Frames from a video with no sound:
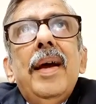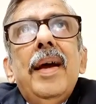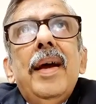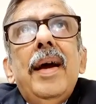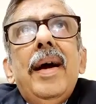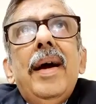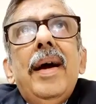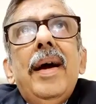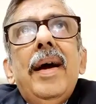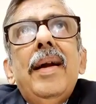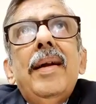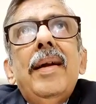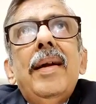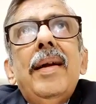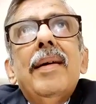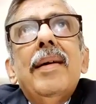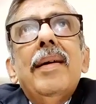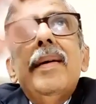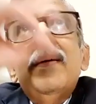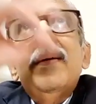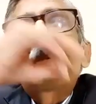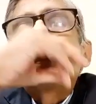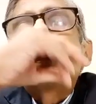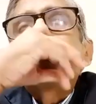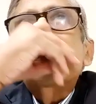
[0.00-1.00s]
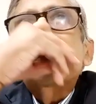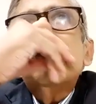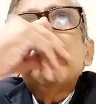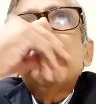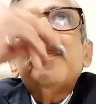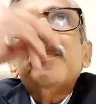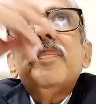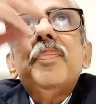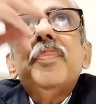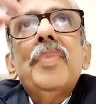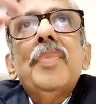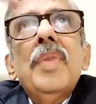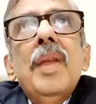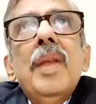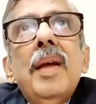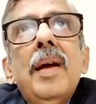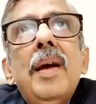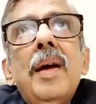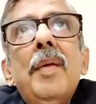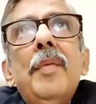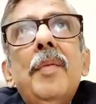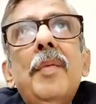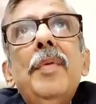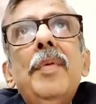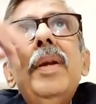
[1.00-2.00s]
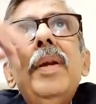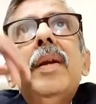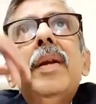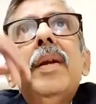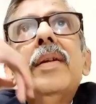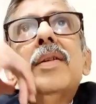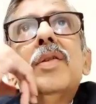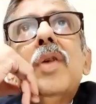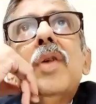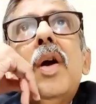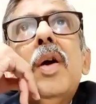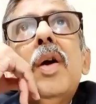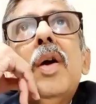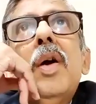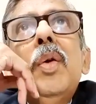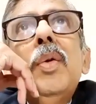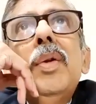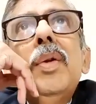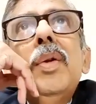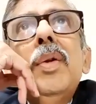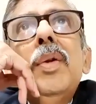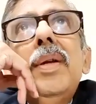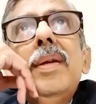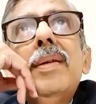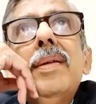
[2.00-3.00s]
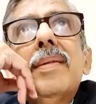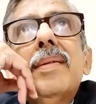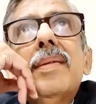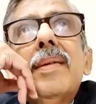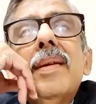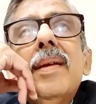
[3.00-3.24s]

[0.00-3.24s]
and will resort to these.